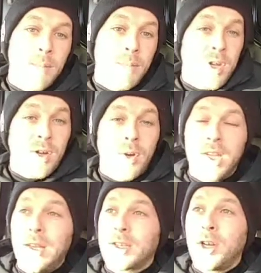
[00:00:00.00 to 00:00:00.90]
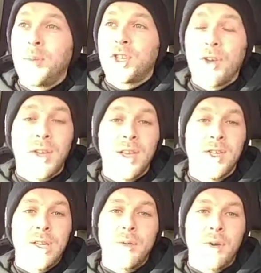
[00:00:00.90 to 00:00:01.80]
but it's going to be tricky in
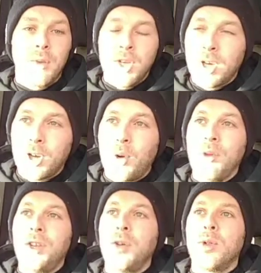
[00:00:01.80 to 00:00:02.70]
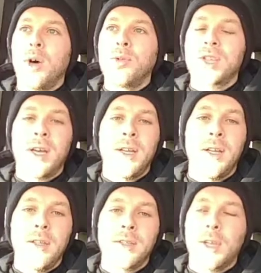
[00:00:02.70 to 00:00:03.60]
January when you can only do loan
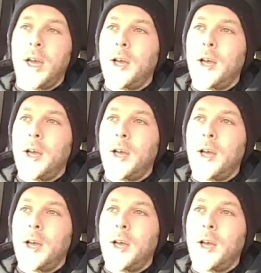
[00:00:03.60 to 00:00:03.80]
signings.